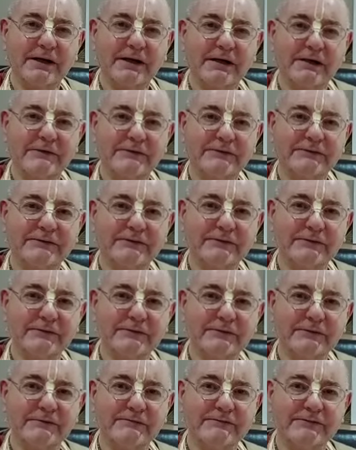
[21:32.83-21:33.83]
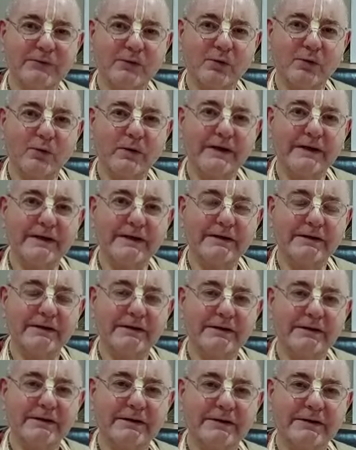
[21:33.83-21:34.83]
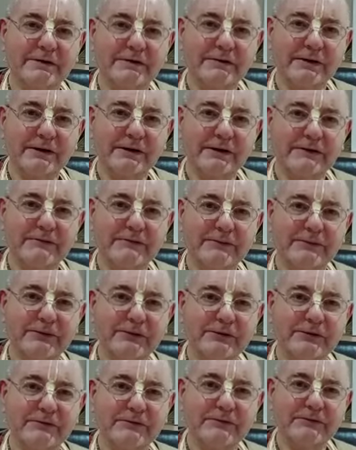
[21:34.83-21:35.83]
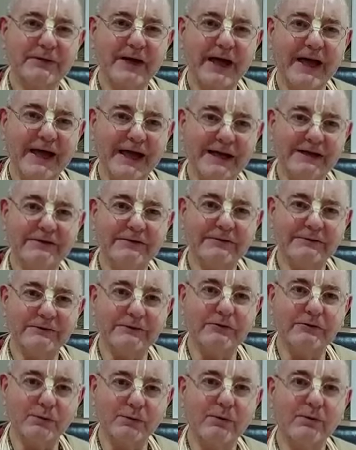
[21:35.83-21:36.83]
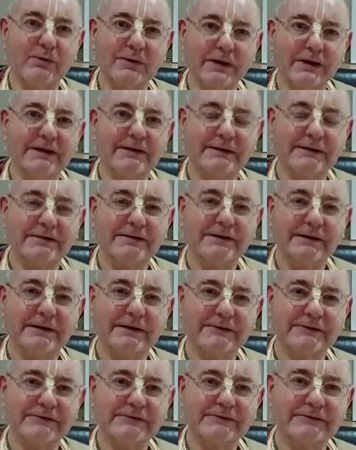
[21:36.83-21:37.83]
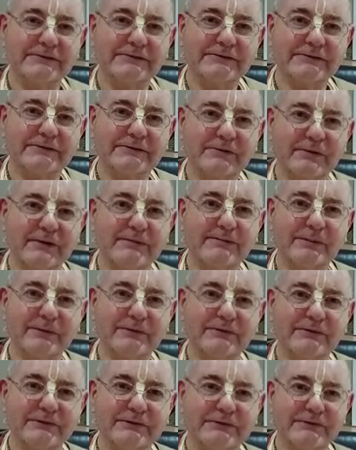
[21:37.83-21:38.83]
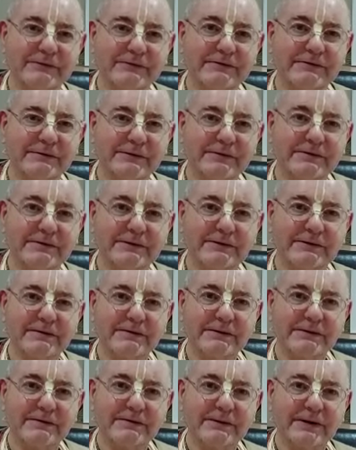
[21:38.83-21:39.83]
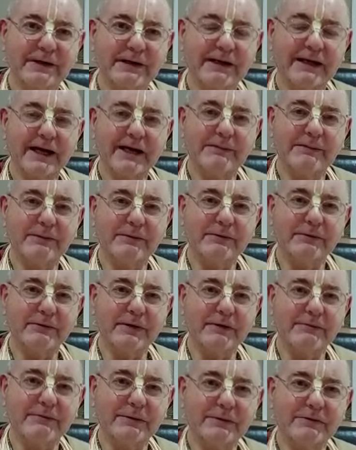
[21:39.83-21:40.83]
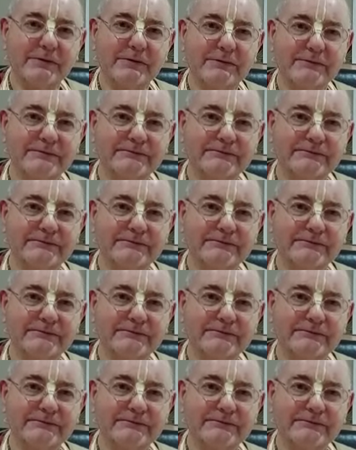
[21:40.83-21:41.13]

it's so weak, you can even put your hand through the wall. It just crumbles, like apple crumble.